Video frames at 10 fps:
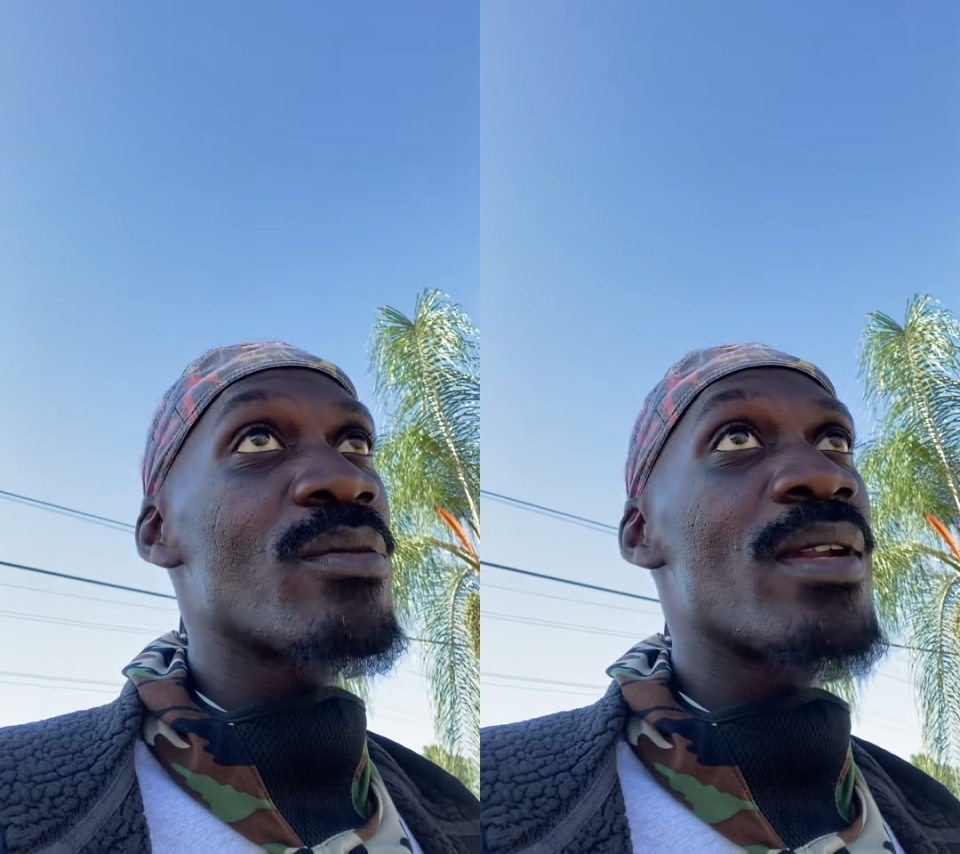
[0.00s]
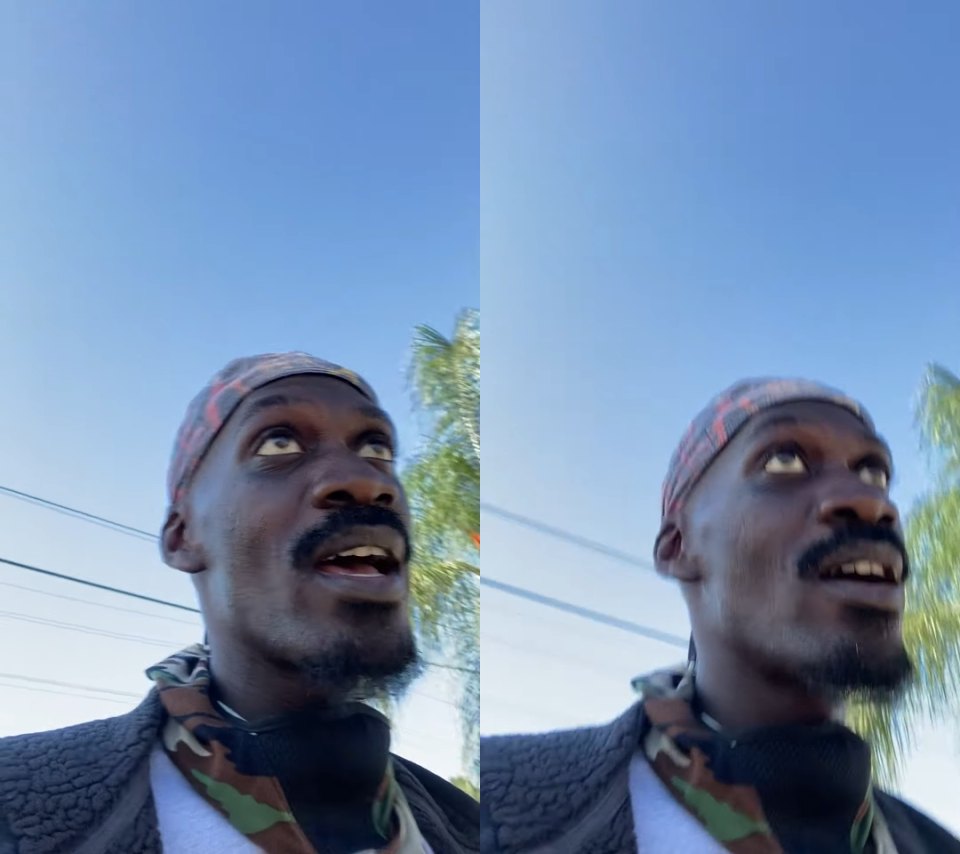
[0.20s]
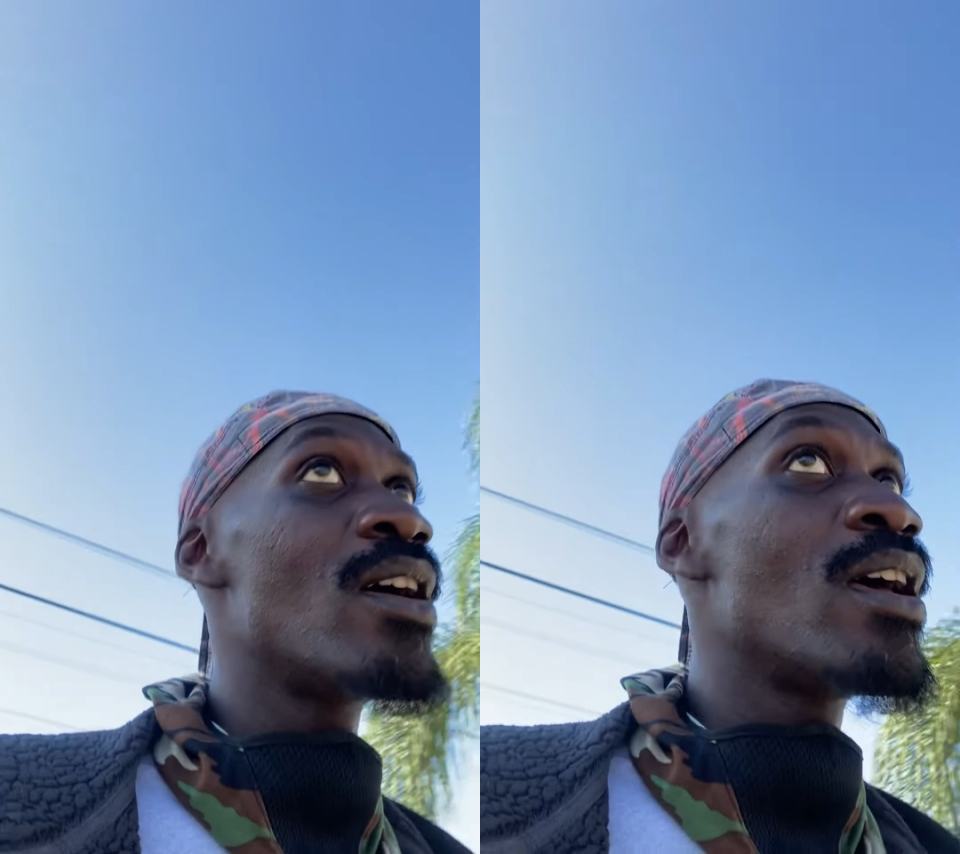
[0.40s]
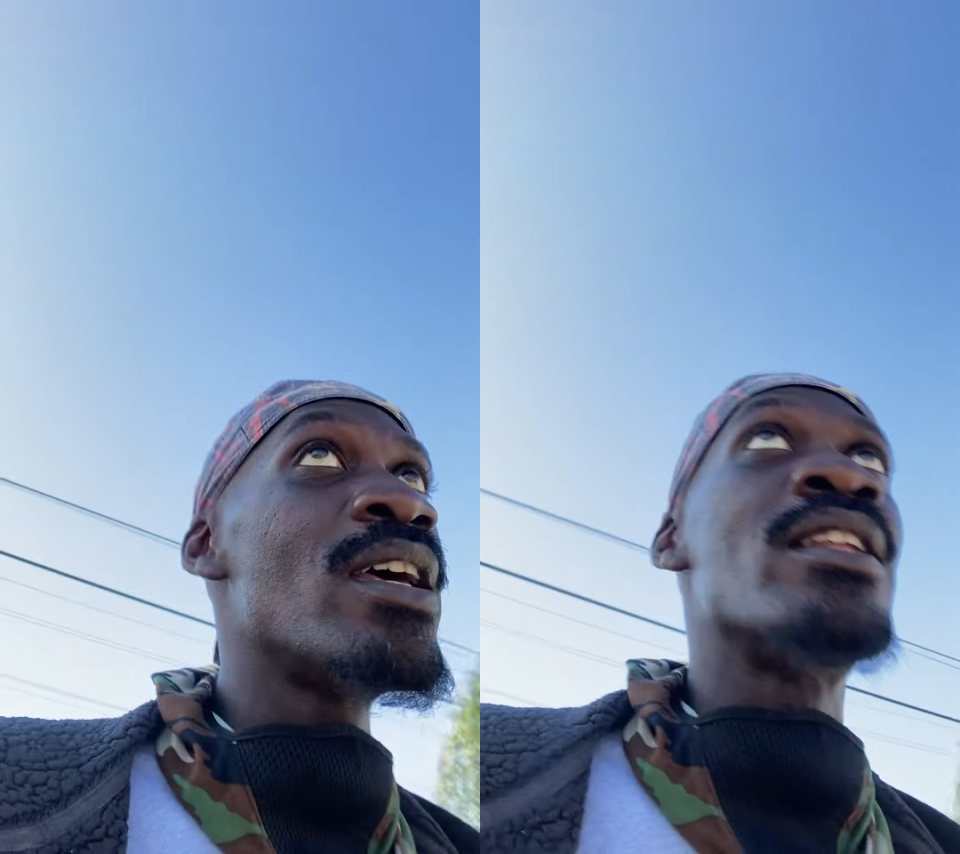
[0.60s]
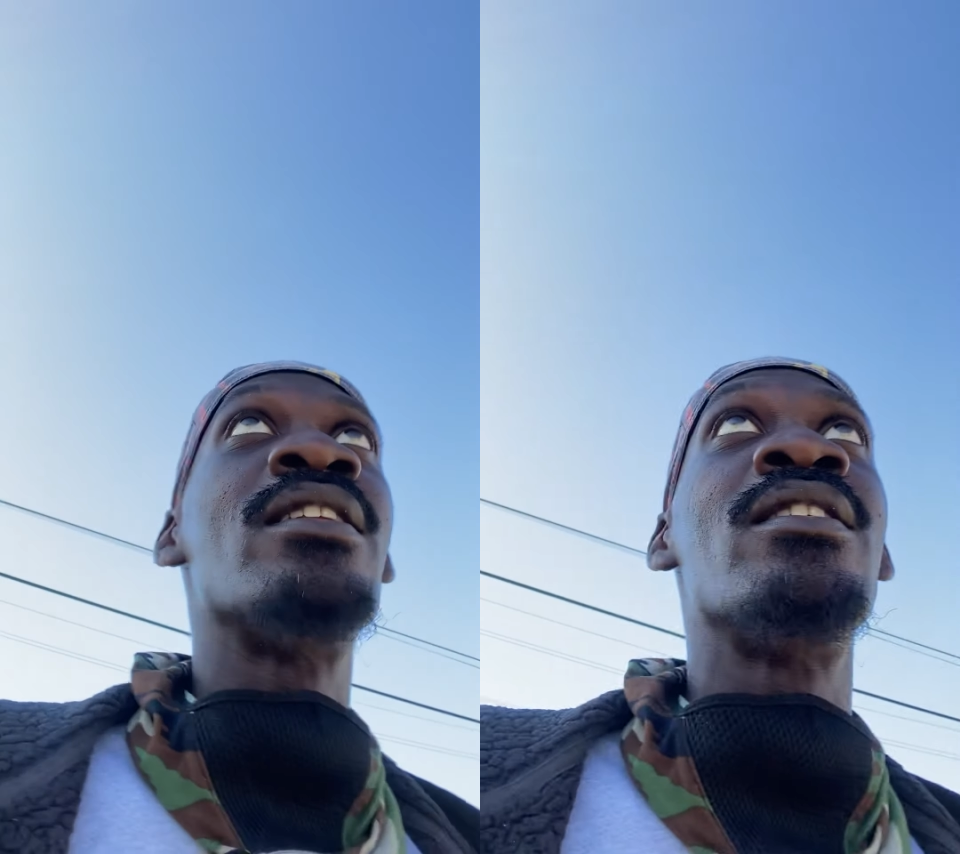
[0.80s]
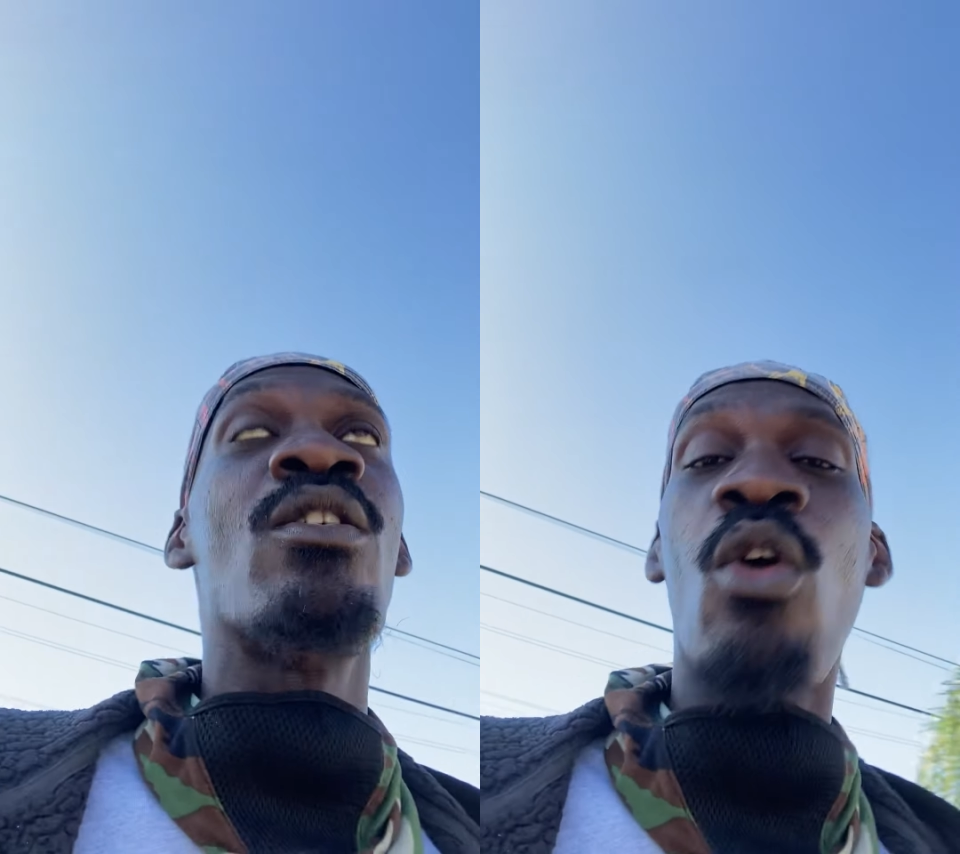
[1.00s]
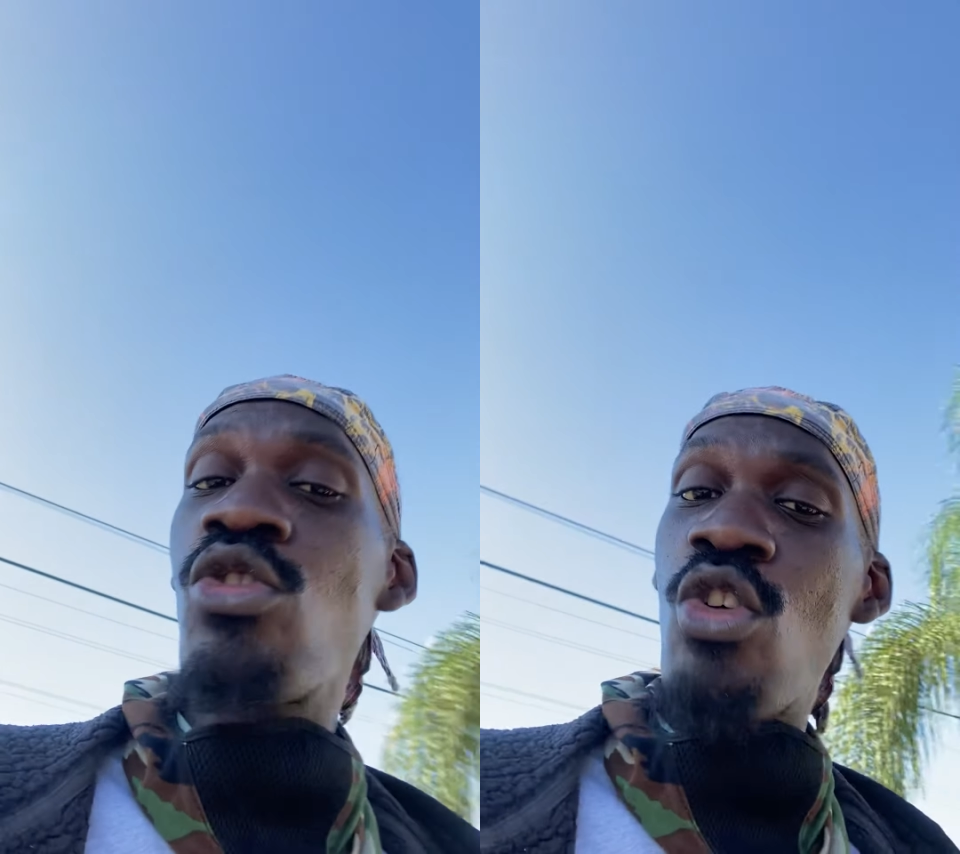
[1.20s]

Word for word: from now, the role's